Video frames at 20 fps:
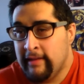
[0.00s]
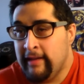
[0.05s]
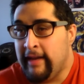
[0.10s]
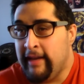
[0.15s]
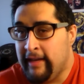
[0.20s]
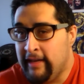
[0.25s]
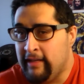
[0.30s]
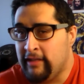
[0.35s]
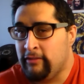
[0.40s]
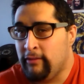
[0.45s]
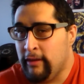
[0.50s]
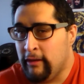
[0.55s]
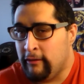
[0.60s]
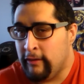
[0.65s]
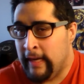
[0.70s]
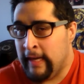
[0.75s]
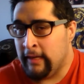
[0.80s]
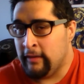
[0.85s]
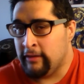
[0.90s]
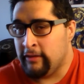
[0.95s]
He is quite a
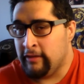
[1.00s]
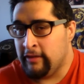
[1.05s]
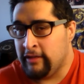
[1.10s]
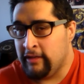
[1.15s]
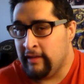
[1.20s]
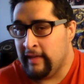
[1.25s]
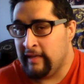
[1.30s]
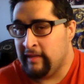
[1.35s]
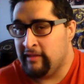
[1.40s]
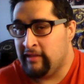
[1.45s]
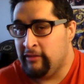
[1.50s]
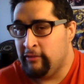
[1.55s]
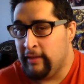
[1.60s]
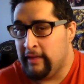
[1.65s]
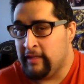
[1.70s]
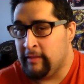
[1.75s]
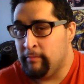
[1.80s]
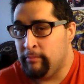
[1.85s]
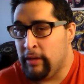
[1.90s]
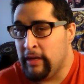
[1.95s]
character. So let's do
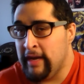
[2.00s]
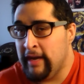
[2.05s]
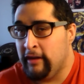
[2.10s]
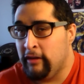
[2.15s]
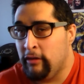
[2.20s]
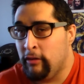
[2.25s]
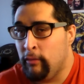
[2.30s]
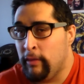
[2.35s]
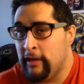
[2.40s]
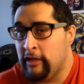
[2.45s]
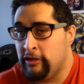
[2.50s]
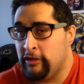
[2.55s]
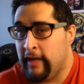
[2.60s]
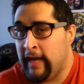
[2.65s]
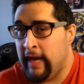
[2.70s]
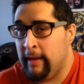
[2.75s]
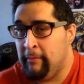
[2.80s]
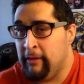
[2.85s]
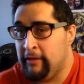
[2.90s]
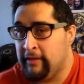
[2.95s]
this. Bunny Girl
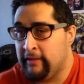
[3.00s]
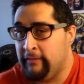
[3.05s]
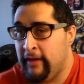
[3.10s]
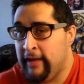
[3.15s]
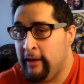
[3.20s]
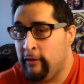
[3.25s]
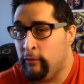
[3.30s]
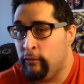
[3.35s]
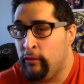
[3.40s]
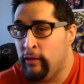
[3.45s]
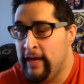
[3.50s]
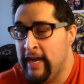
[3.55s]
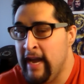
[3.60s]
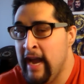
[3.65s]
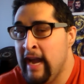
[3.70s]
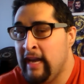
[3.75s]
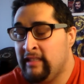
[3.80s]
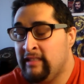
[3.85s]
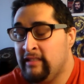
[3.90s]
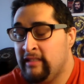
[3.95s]
100K music video
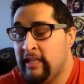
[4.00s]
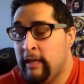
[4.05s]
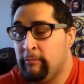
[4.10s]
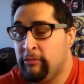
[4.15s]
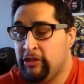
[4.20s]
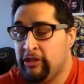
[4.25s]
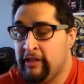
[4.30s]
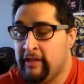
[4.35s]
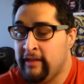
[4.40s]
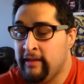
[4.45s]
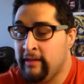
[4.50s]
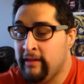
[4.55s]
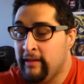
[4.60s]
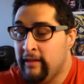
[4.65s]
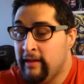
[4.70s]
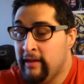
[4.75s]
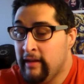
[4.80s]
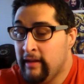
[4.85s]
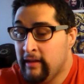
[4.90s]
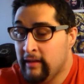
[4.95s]
Reaception.
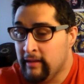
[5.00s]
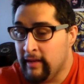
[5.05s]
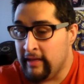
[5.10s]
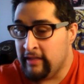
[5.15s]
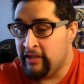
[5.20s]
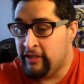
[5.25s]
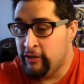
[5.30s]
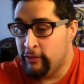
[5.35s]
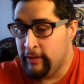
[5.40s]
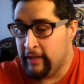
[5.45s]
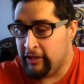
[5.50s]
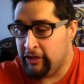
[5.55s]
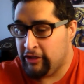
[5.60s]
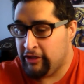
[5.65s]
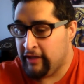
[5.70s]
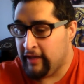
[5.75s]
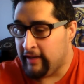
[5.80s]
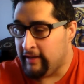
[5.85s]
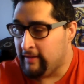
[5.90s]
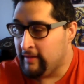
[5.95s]
Let's do this
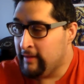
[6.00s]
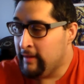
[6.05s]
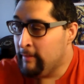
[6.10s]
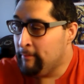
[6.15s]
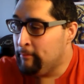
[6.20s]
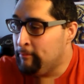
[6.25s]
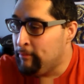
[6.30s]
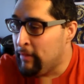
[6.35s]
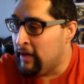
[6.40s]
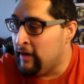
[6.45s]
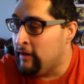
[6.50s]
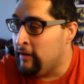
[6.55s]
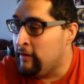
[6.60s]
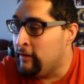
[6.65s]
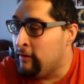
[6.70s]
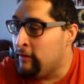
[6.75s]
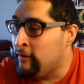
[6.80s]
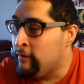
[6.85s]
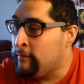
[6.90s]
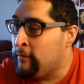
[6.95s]
shit.
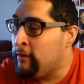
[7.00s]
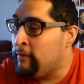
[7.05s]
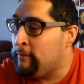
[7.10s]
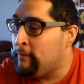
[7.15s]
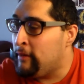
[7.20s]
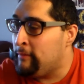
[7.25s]
Boom.